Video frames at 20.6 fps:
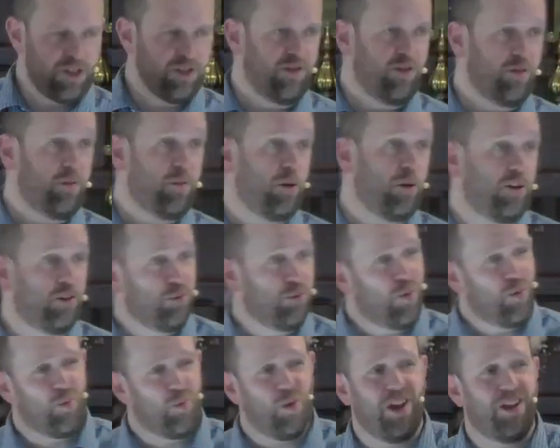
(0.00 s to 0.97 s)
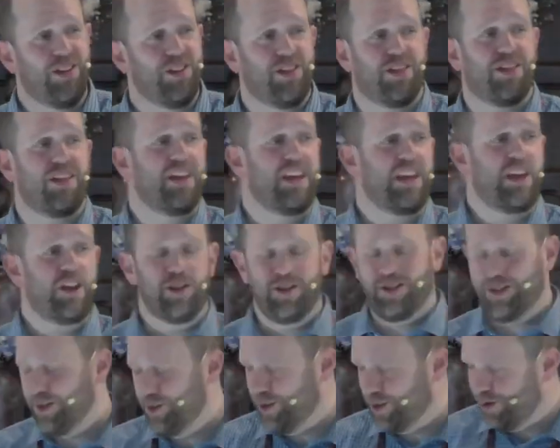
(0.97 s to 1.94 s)
of our bodies? What one thing
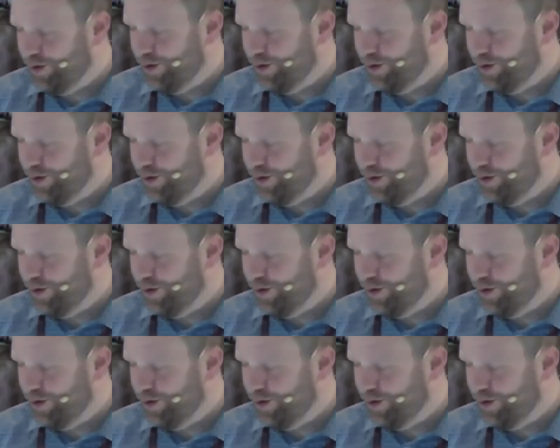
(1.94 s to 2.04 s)
could you do